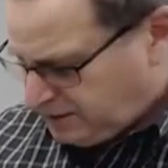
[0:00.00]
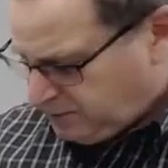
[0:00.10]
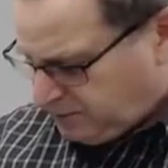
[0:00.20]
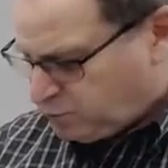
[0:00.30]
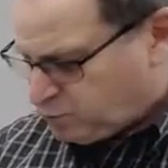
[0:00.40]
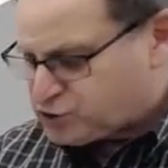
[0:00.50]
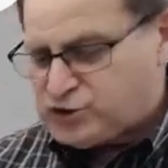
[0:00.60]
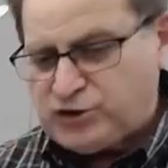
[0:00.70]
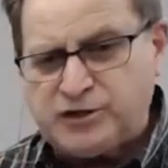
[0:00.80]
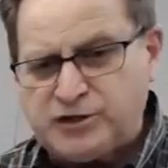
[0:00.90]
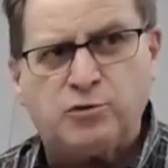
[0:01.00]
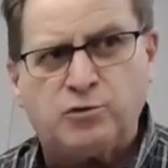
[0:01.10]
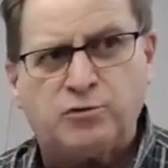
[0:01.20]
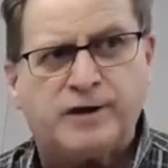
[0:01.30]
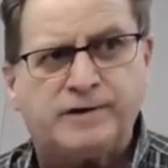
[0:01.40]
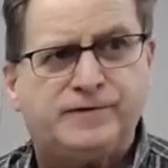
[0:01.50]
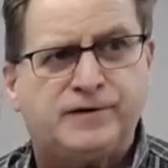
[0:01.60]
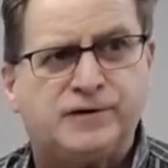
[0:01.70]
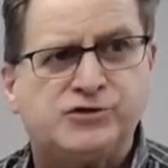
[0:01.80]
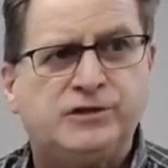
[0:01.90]
But we're still in a program
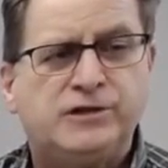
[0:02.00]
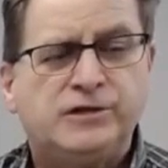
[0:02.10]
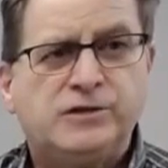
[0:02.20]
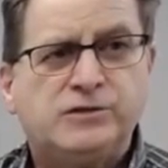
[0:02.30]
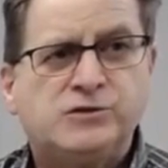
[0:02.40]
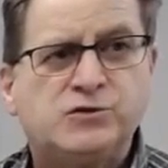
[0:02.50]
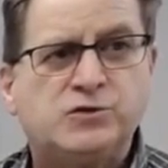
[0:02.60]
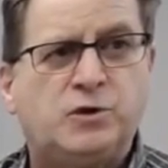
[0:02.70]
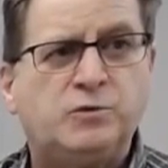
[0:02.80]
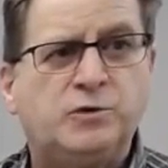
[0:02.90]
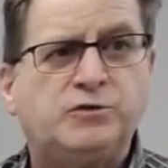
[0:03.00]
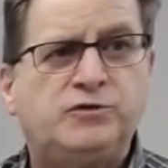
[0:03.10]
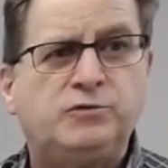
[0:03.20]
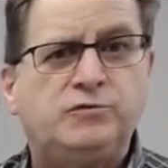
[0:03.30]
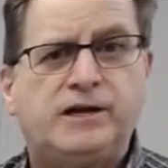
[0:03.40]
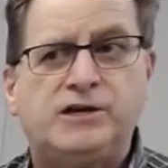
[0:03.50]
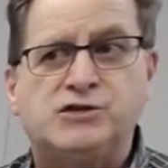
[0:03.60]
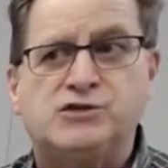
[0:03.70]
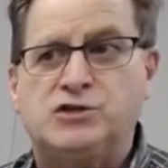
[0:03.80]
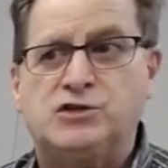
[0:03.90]
function, so what we would do then
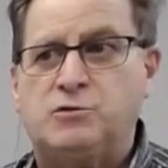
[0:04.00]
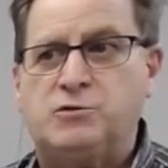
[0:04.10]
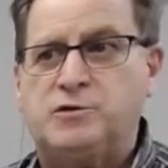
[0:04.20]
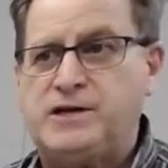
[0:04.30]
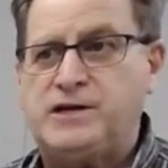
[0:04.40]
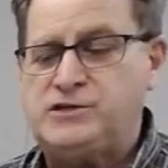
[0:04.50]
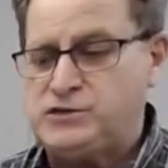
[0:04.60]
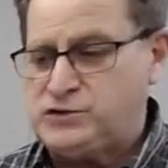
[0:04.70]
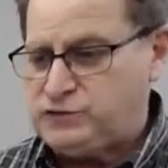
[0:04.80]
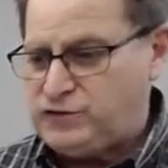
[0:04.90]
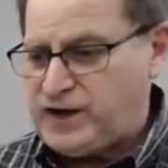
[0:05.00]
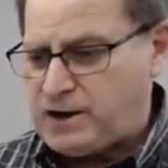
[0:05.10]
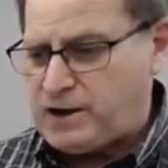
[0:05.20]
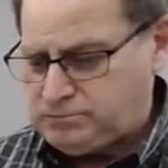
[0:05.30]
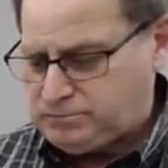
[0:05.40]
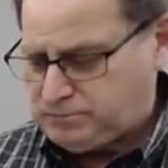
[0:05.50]
is lower the bass down,